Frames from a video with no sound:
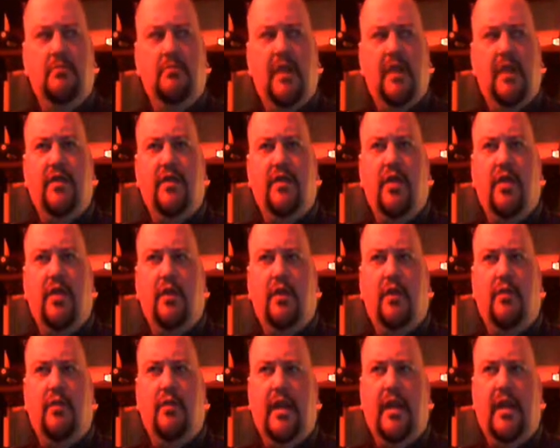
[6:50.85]
even
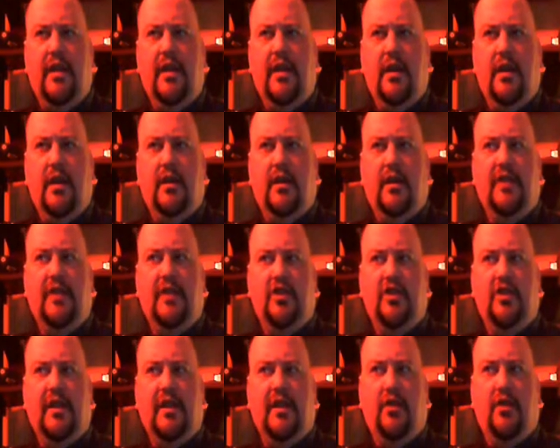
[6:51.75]
though he
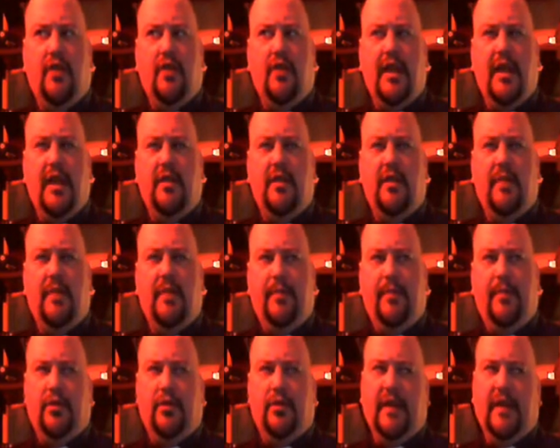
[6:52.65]
allegedly created
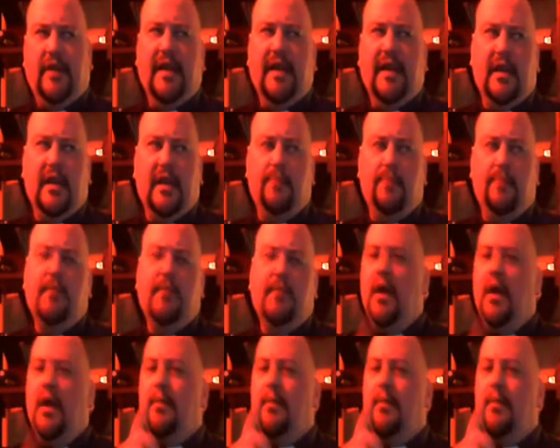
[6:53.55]
people like him.